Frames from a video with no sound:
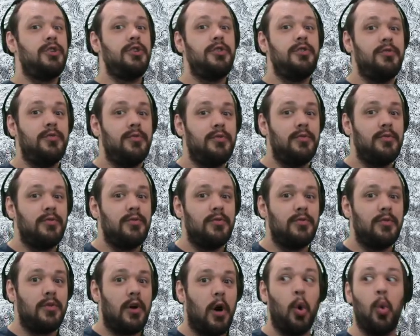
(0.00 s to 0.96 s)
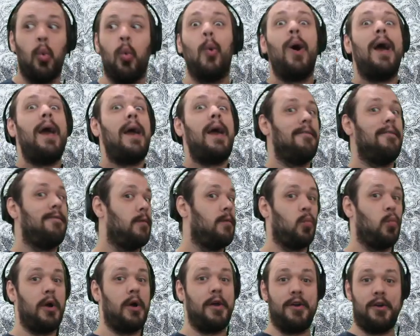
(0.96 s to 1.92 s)
you away
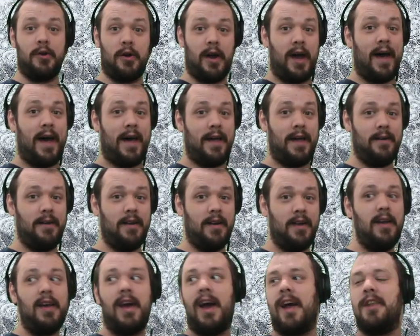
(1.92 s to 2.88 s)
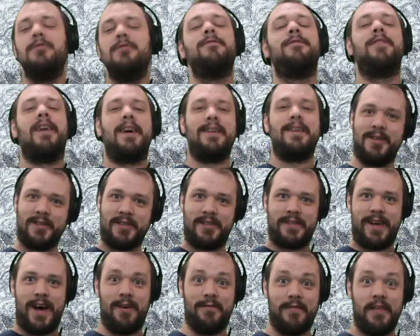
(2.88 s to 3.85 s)
from where you're at, and you find
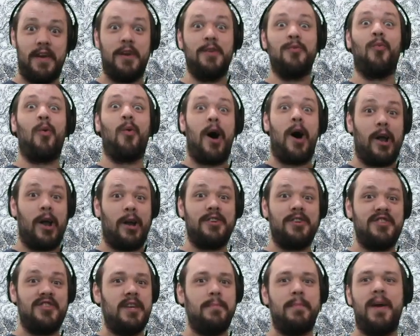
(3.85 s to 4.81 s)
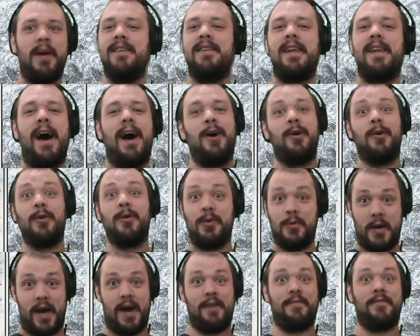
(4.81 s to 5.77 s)
yourself in Waterdeep, and now
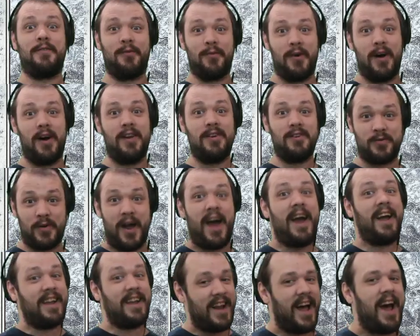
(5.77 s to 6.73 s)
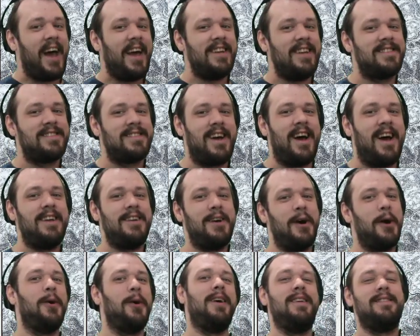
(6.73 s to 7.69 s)
you have to run Dragon Heist. I
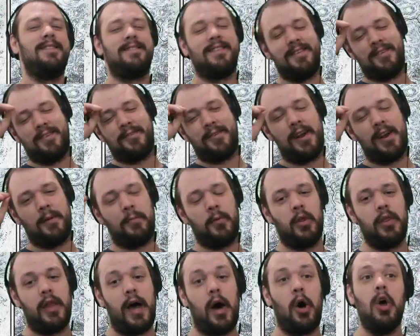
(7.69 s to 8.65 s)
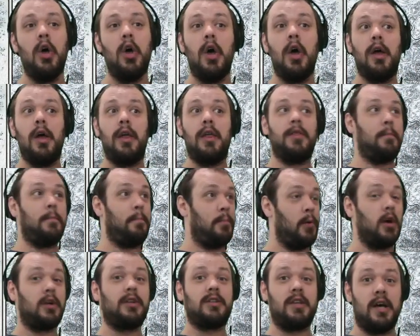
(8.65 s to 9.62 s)
know, it's incredible. Now, the
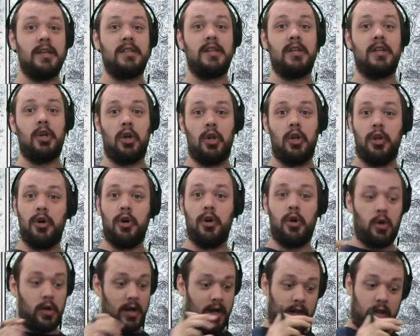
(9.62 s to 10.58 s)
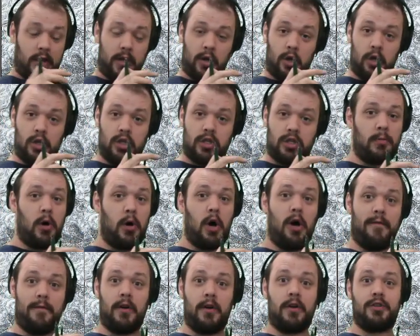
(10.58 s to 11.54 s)
book does include a little
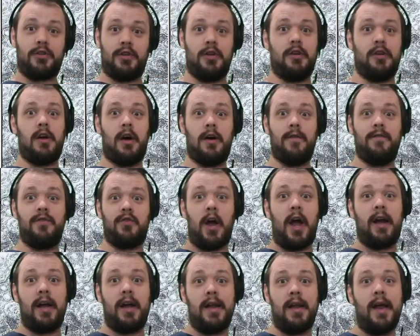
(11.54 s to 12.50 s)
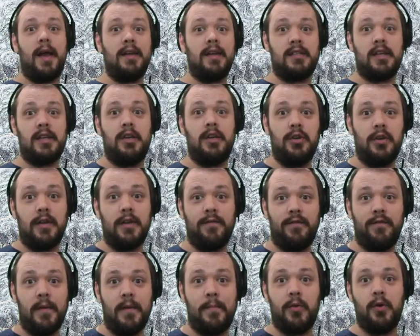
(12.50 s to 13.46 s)
small version of Dragon Heist that you can
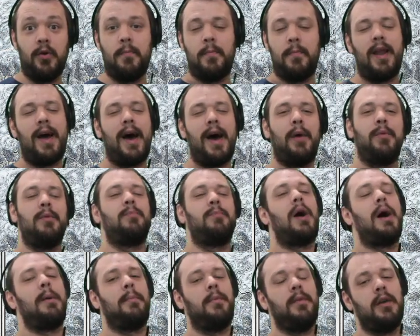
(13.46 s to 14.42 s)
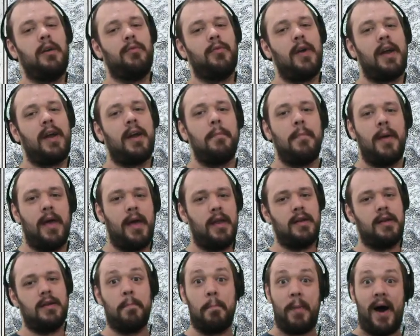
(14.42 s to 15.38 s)
flip through, but I would probably
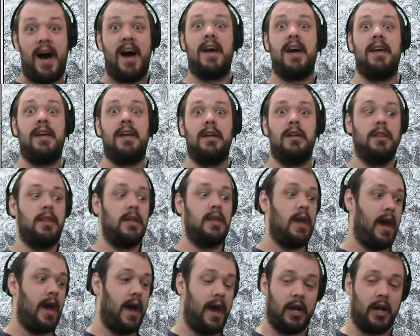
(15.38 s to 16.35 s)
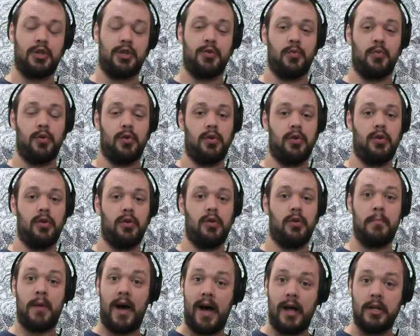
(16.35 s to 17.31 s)
recommend buying the actual
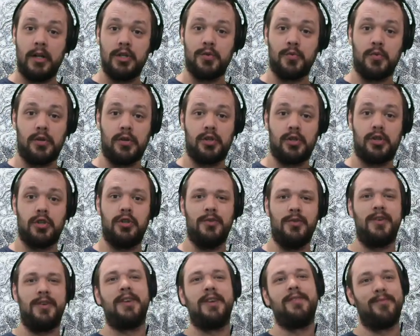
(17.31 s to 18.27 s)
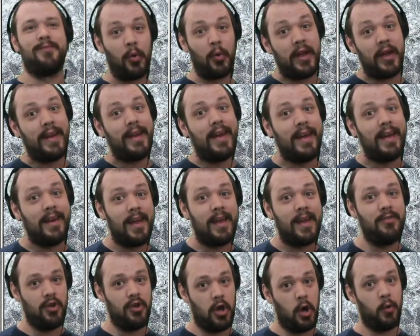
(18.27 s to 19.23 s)
module so you can read it
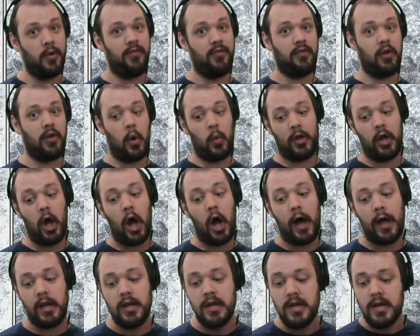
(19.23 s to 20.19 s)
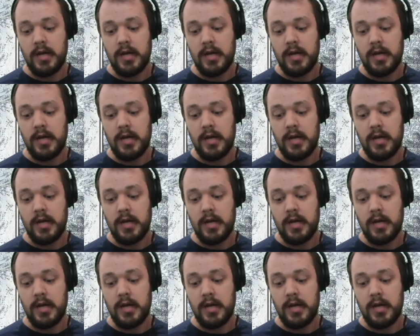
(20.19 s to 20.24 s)
and know what's going on.